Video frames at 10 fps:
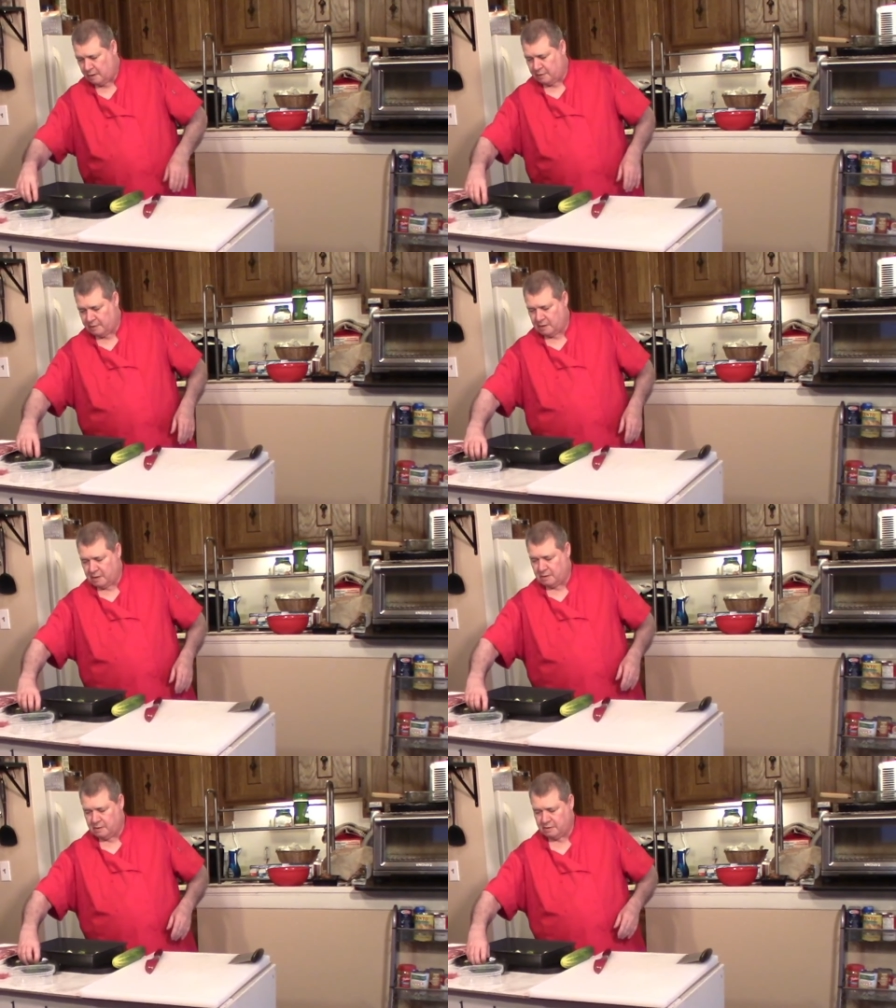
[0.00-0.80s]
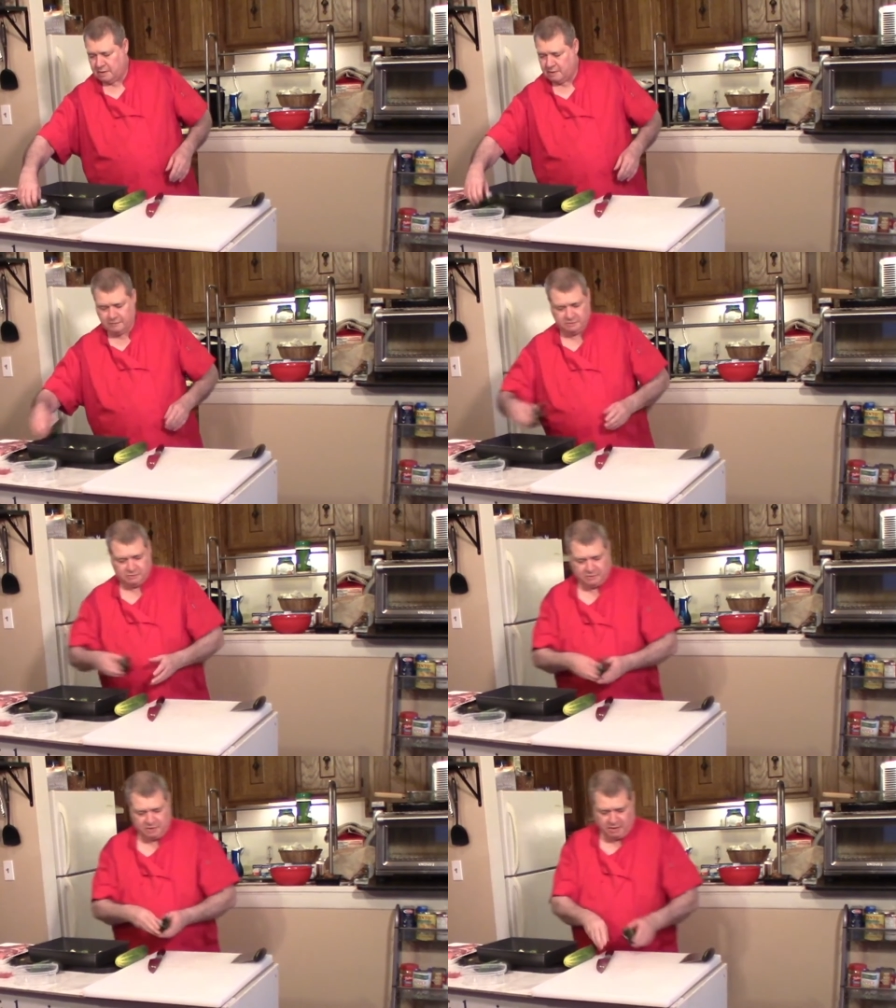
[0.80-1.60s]
And then I uh, have the
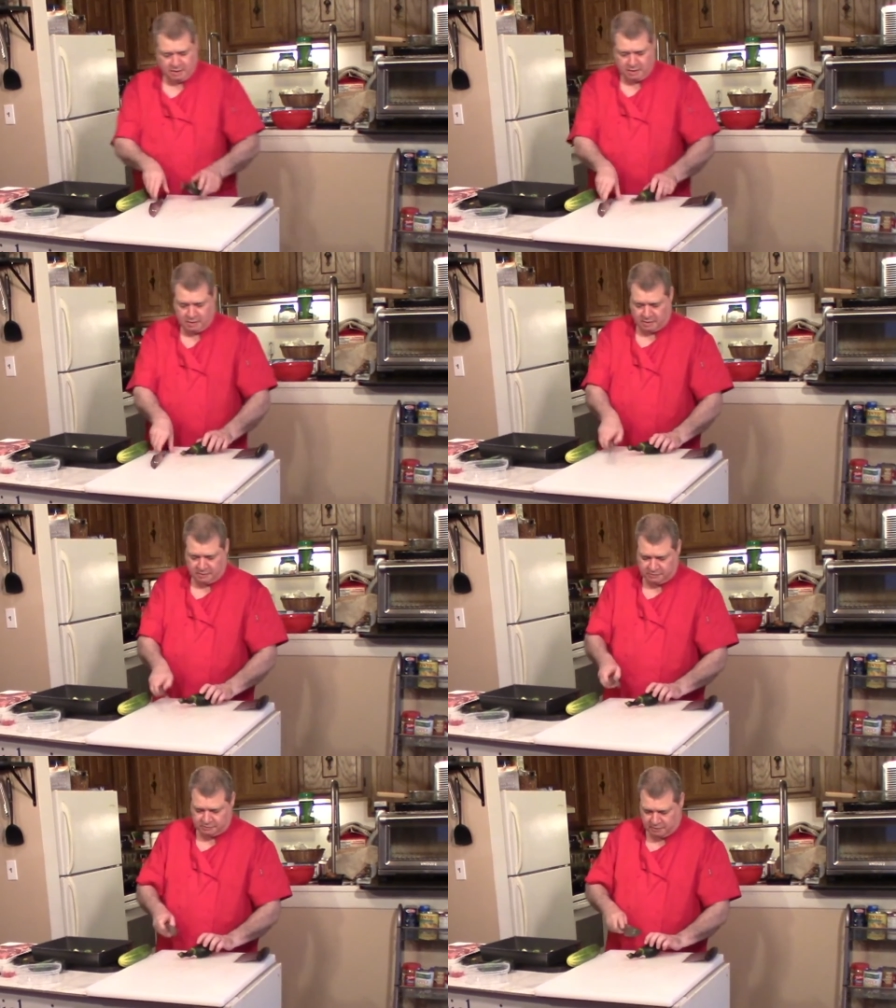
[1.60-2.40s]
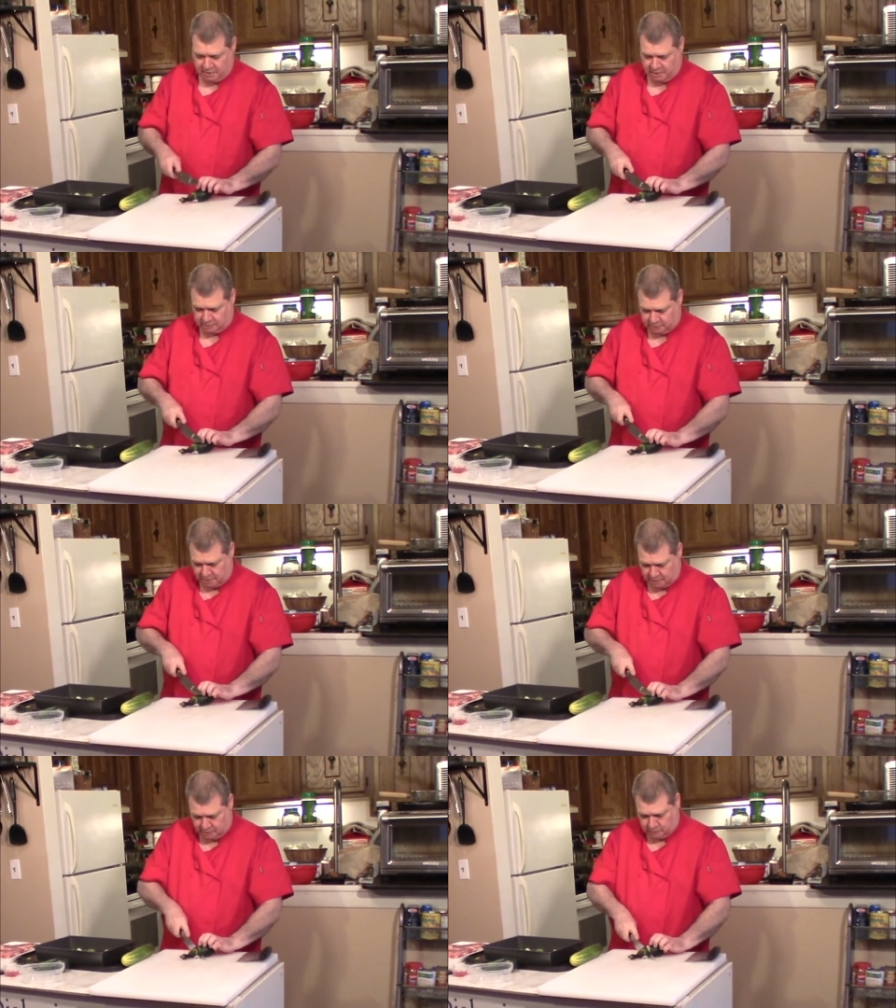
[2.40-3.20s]
zucchini. Now these zucchinis are
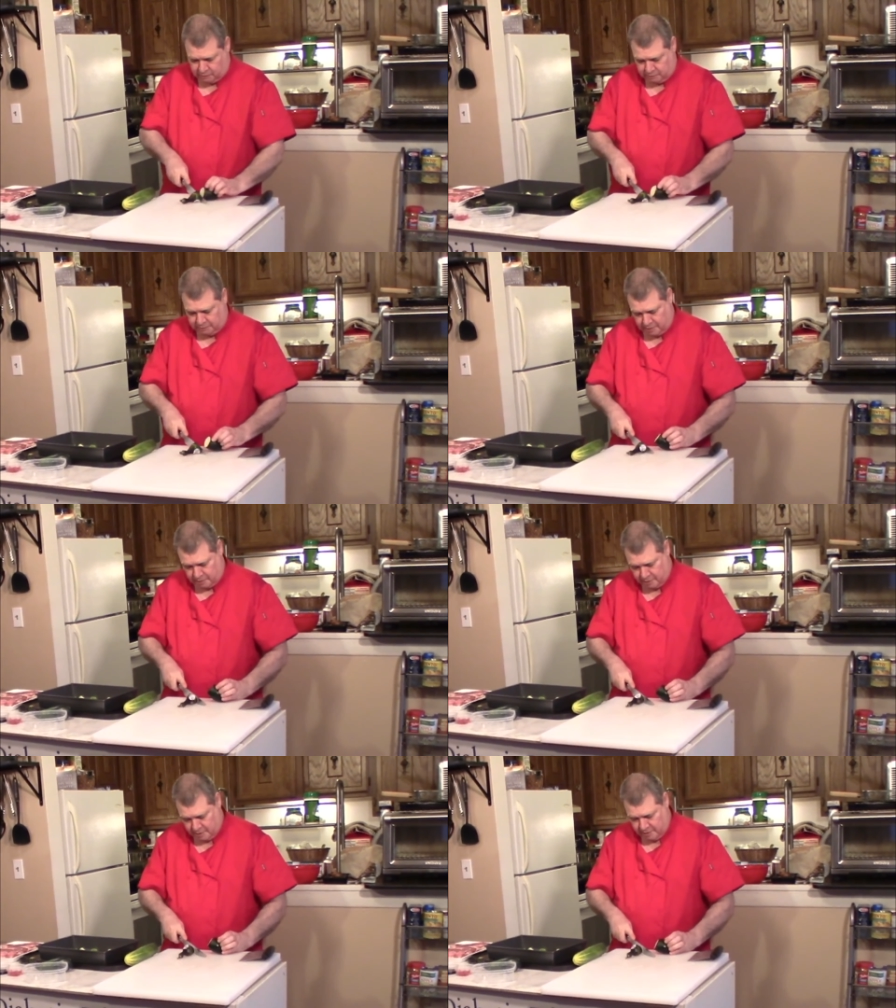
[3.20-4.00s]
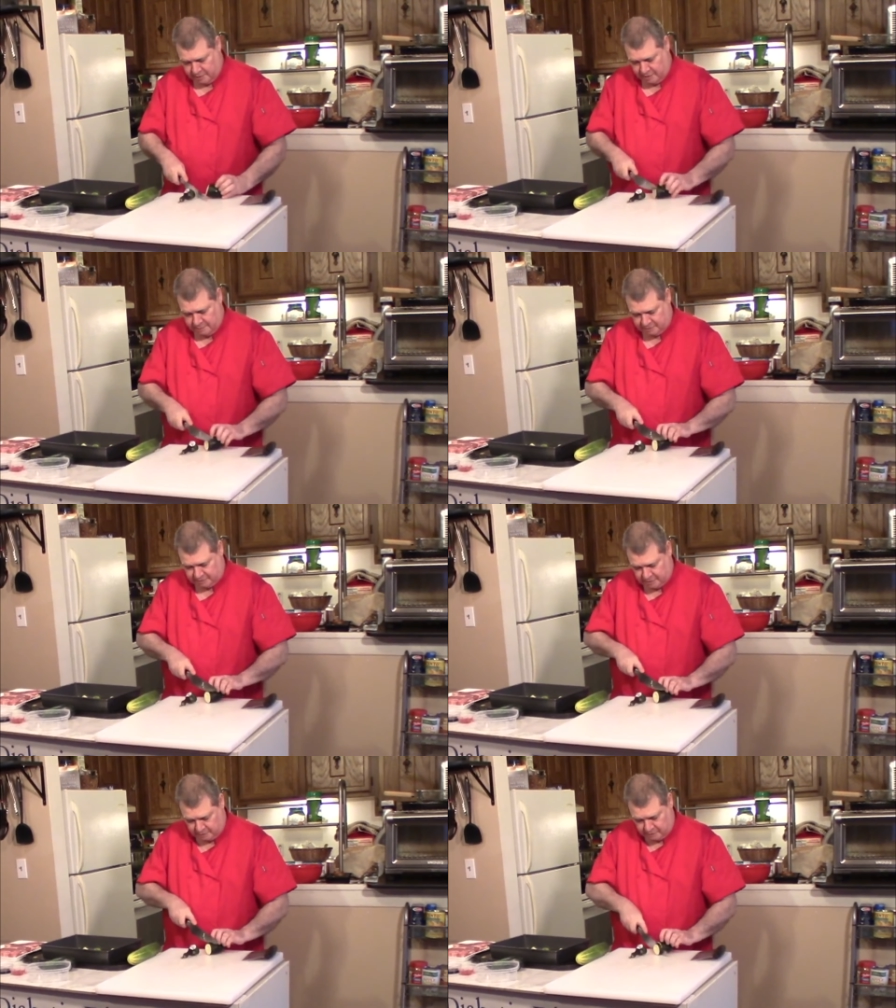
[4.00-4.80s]
getting old here. They've been
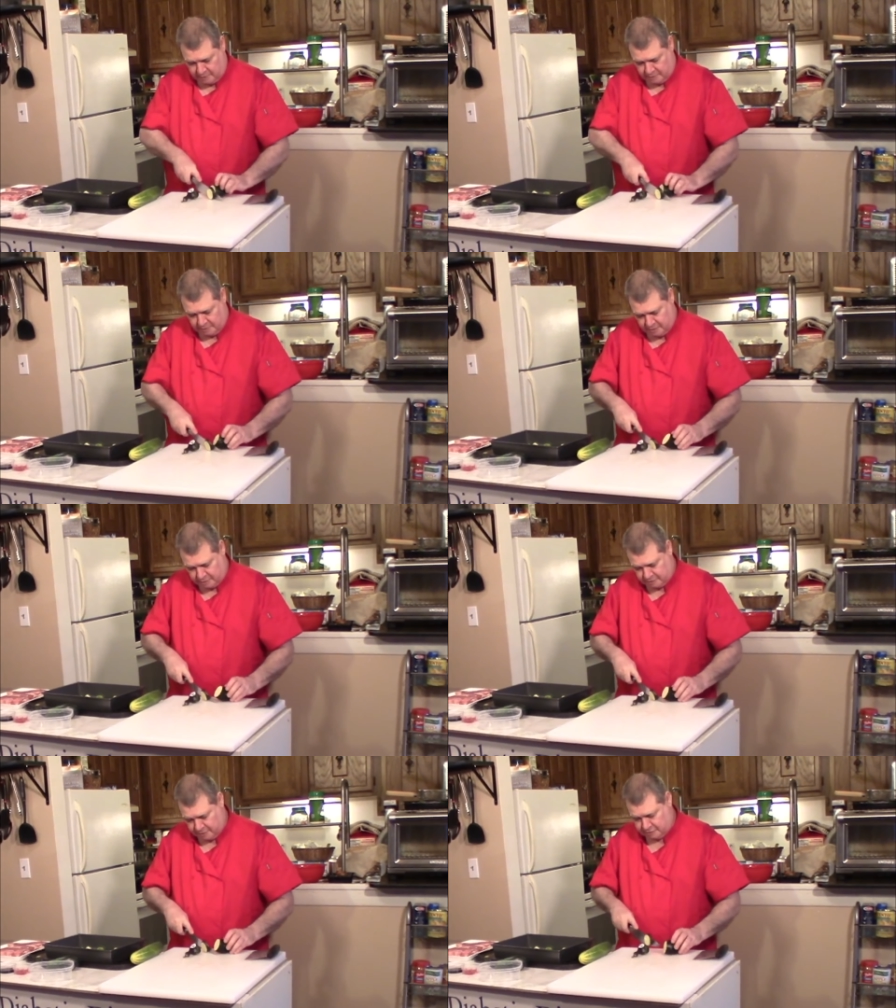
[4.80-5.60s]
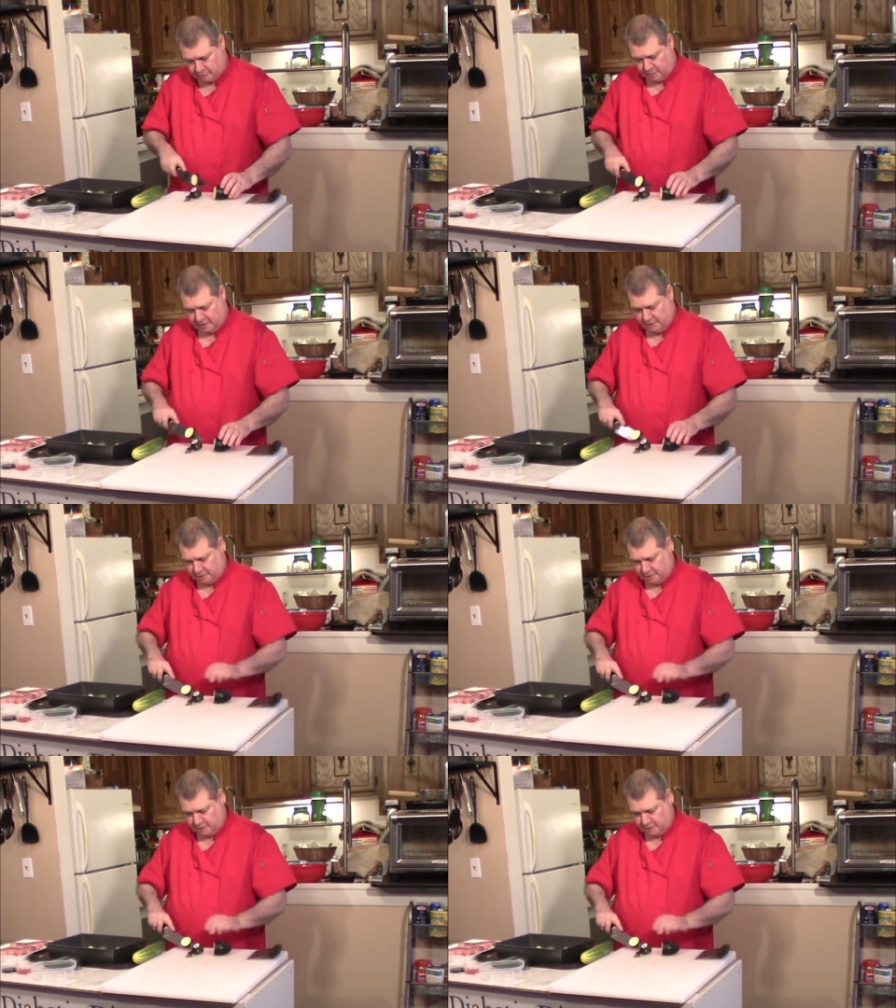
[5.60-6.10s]
sitting around here, so I just want to